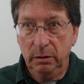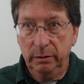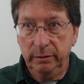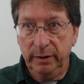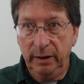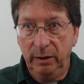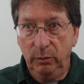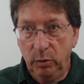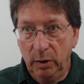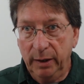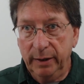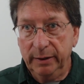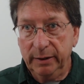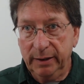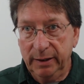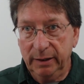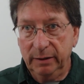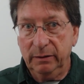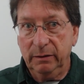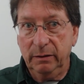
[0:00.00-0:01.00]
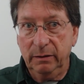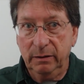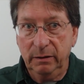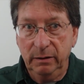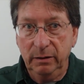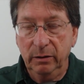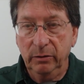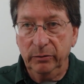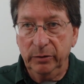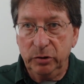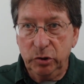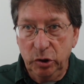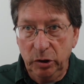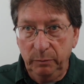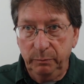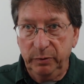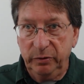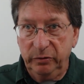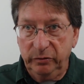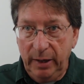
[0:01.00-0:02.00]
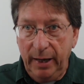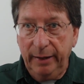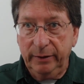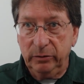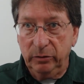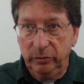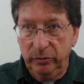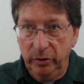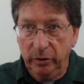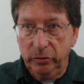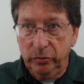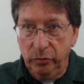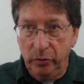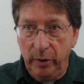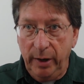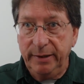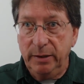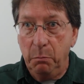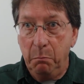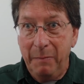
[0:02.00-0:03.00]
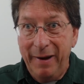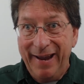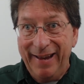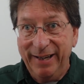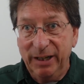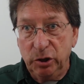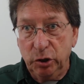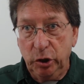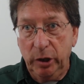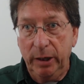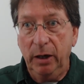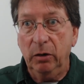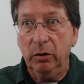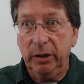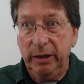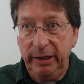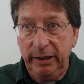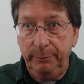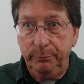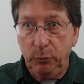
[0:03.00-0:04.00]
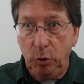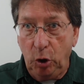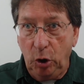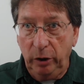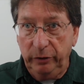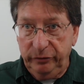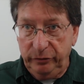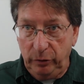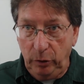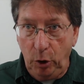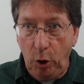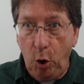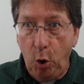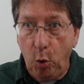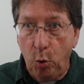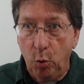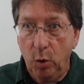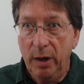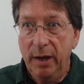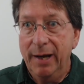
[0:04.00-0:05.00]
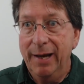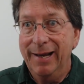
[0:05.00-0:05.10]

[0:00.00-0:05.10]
They want to get, you know, the cheapest doctors. They're trying to manage care, keep costs low.